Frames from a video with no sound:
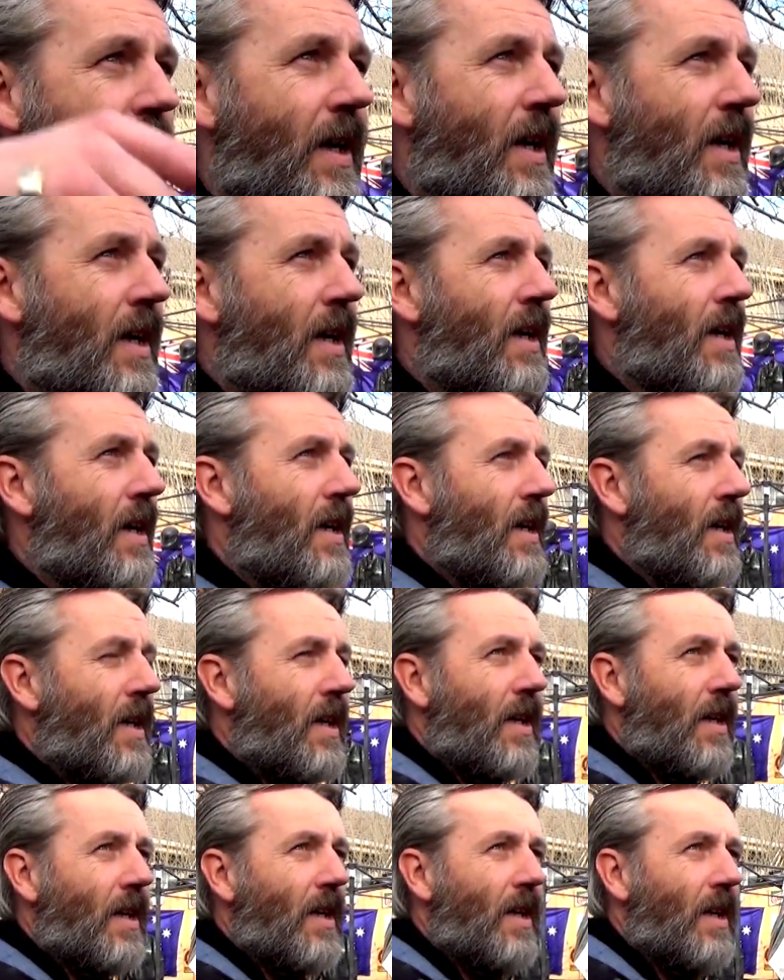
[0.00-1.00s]

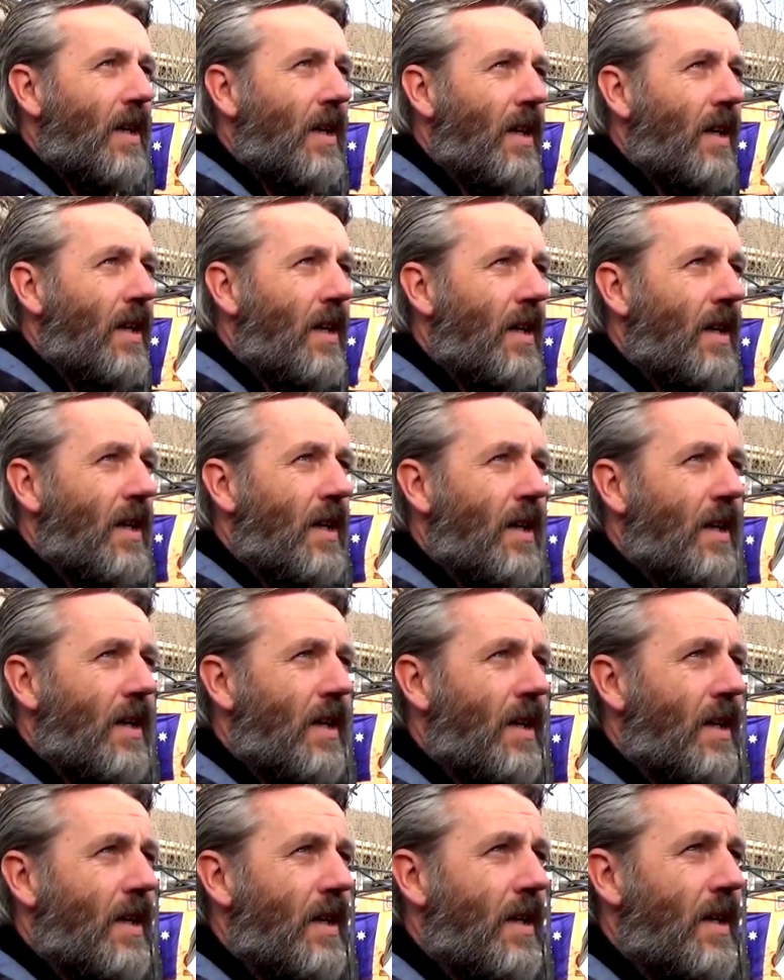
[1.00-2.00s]

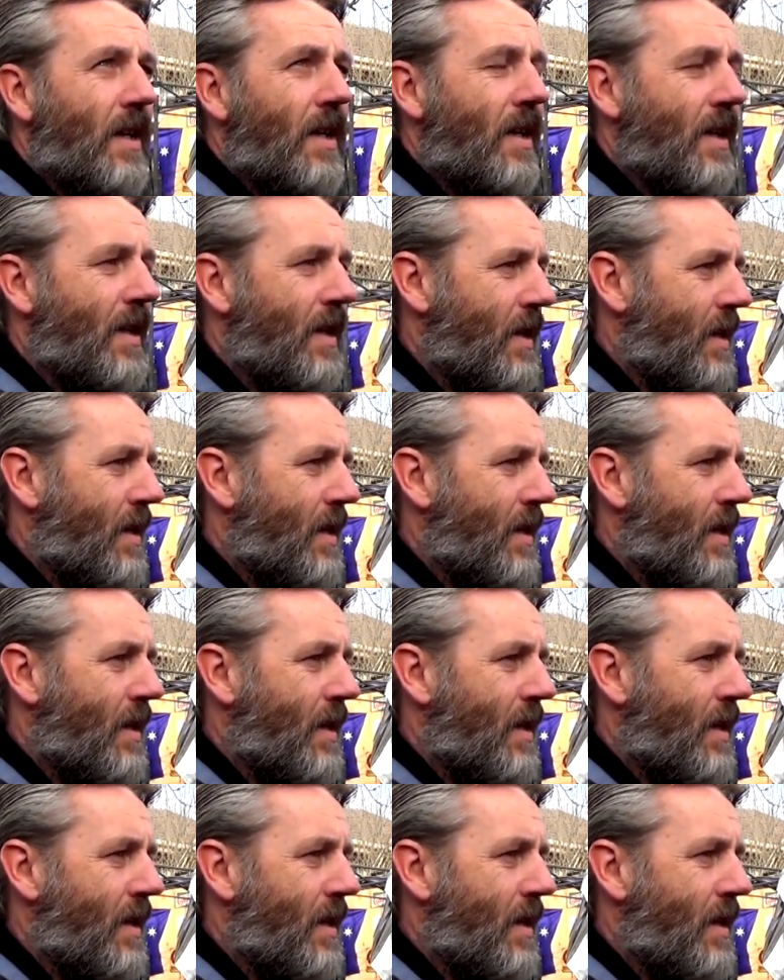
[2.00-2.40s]
Nothing is said.